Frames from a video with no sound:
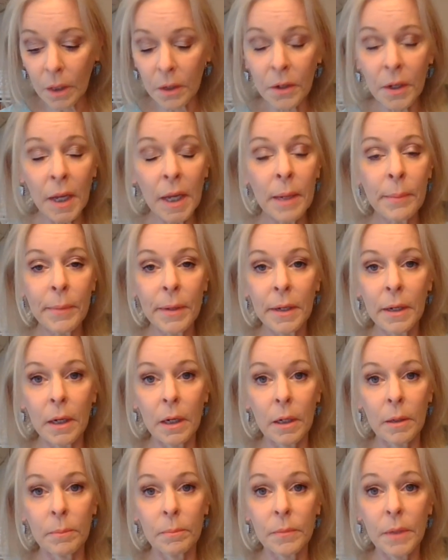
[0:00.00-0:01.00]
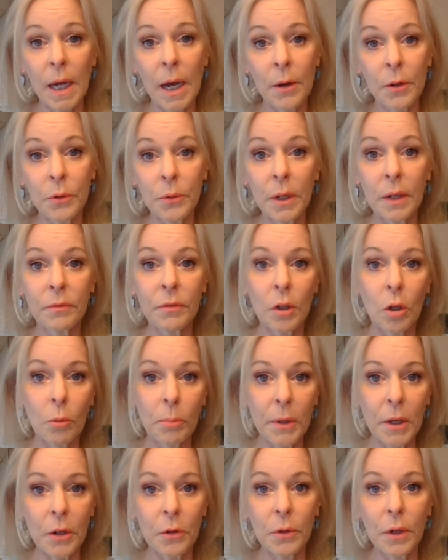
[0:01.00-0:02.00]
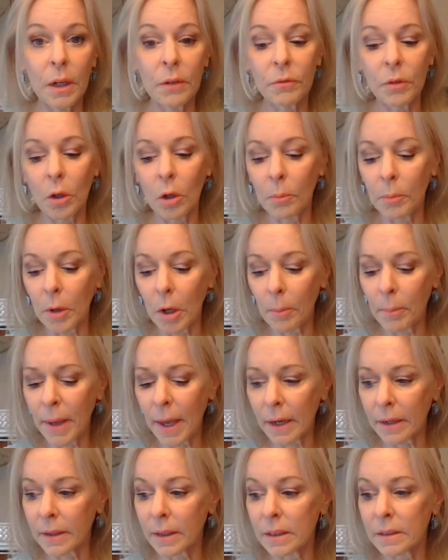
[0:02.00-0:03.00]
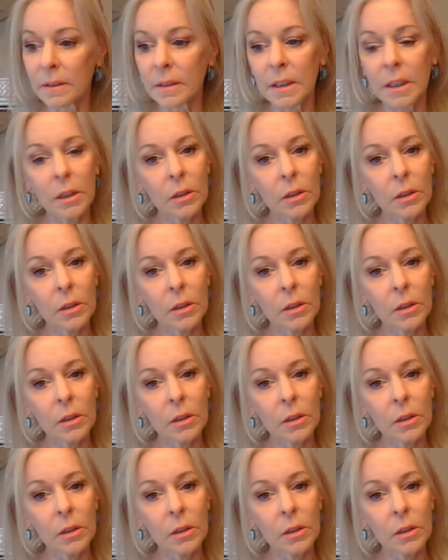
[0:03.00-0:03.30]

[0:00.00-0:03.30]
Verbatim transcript: It came in um, outer envelope, inner envelope, all packed nicely.